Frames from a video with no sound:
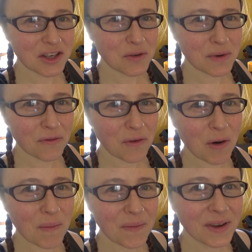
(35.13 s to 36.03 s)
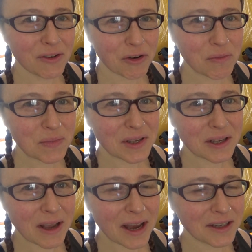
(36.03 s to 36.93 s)
to and from groups
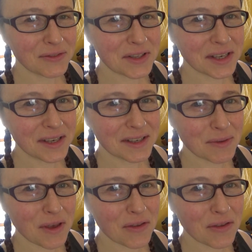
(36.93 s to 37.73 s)
and activities with